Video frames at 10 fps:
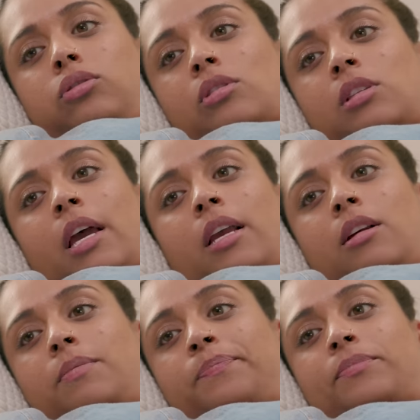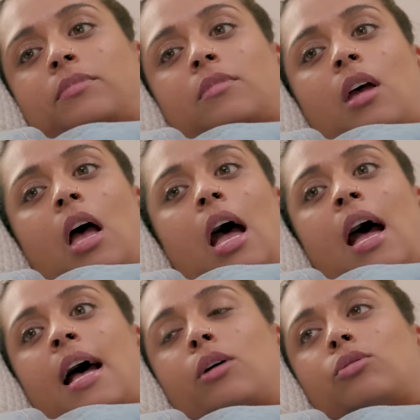Looks like a
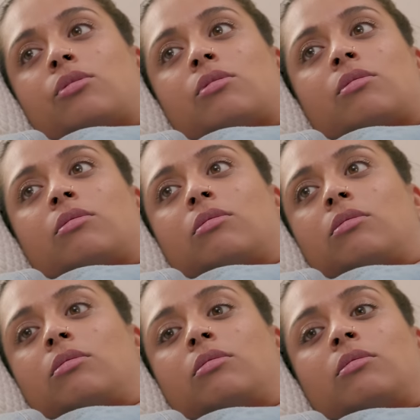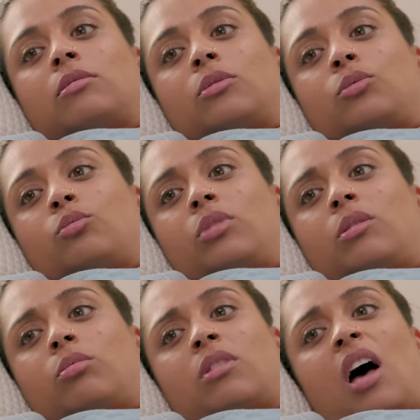house with
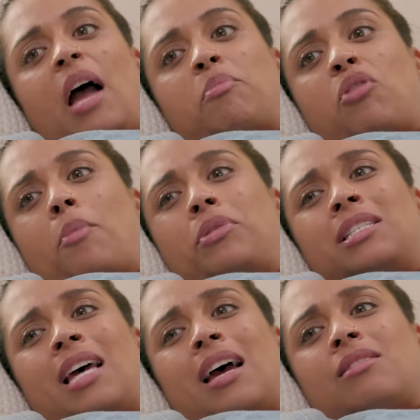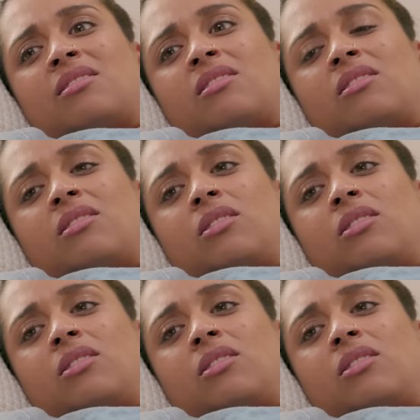with high property tax.